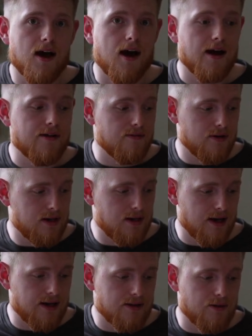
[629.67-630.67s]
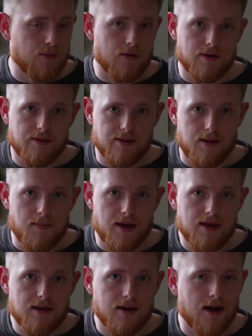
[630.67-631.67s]
I really like the products they
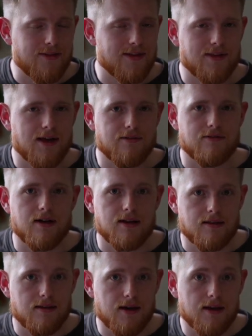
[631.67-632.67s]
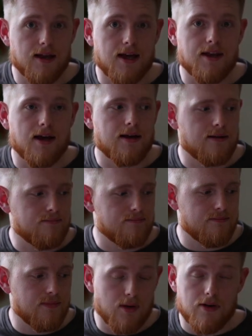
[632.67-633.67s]
make. I think they have great style and I
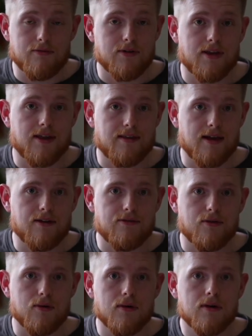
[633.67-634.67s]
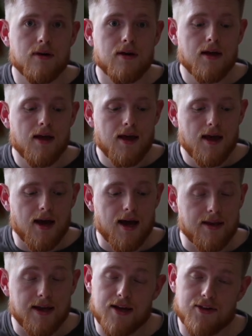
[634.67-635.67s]
love what they stand for.
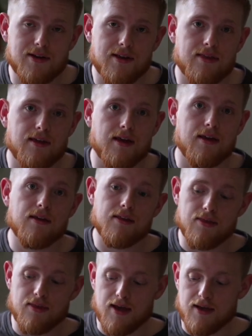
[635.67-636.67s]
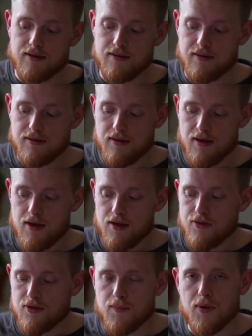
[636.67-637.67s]
And I actually think that
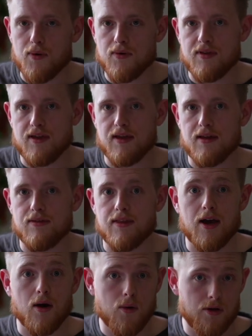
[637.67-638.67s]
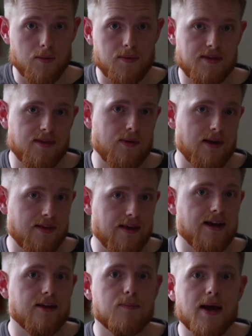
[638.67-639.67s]
supposing they hold up as well as I
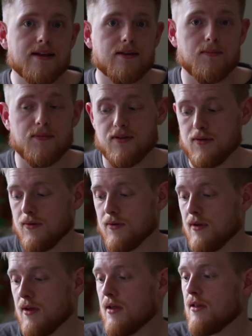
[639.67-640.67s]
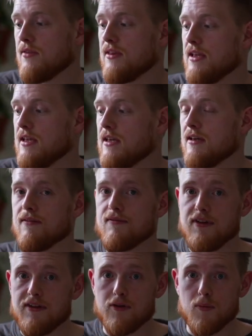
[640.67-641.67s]
expect them to, the
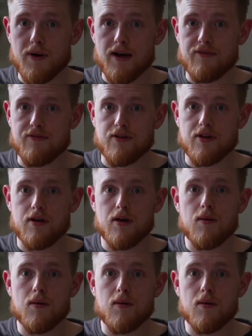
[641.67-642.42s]
VivoBarefoot